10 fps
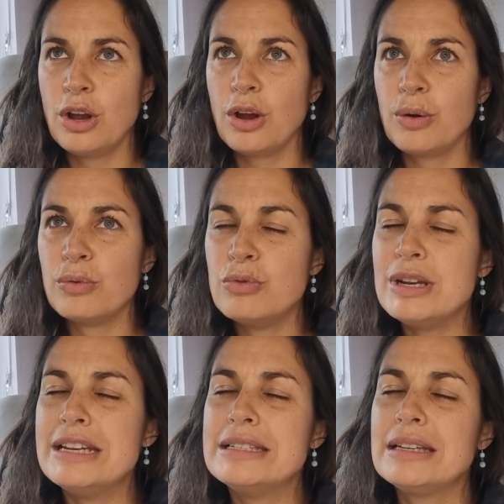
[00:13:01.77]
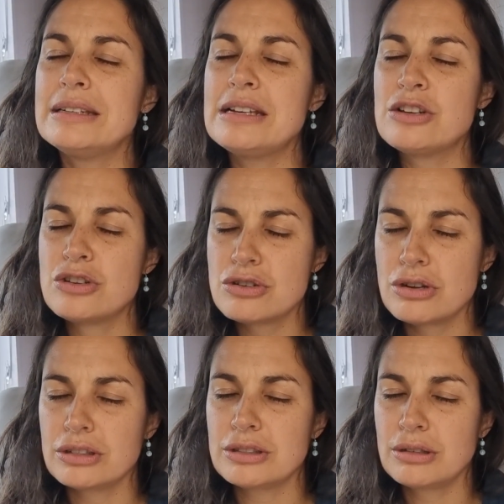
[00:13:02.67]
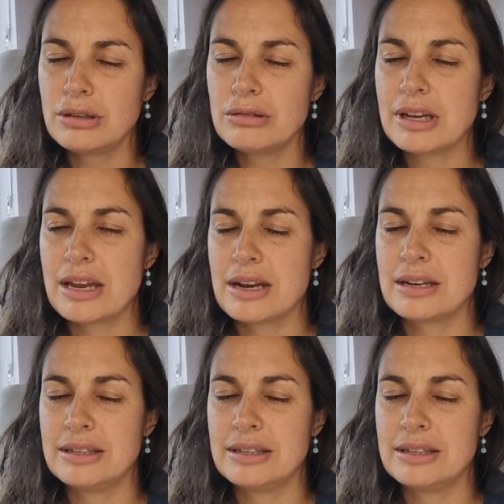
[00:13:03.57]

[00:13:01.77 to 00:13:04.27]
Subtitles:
a reason not to look in.